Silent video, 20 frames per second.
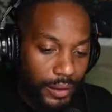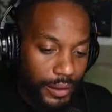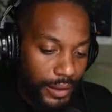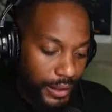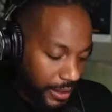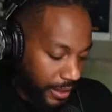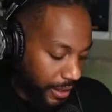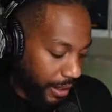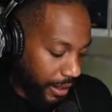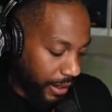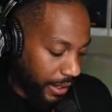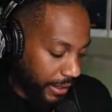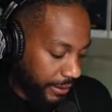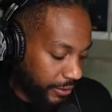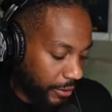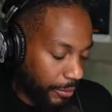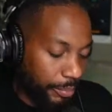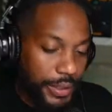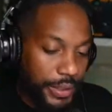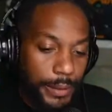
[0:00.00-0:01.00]
All right,
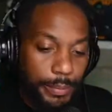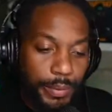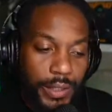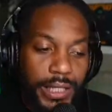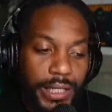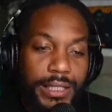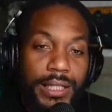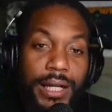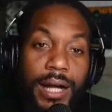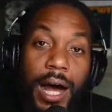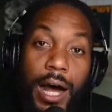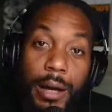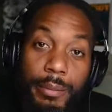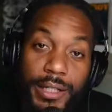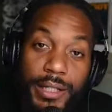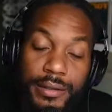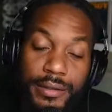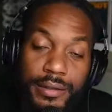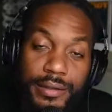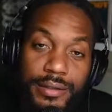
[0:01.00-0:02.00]
so people in the
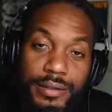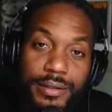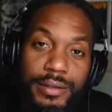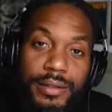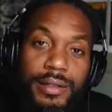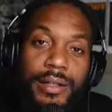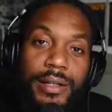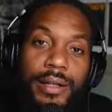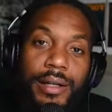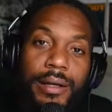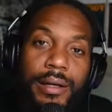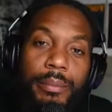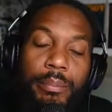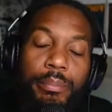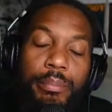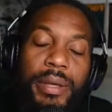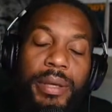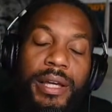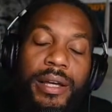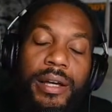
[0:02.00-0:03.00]
comments,
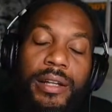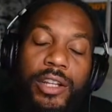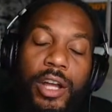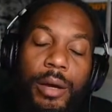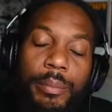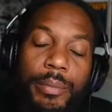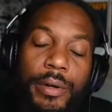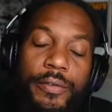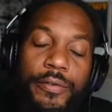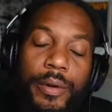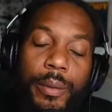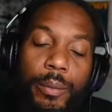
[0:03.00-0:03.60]
pick a number from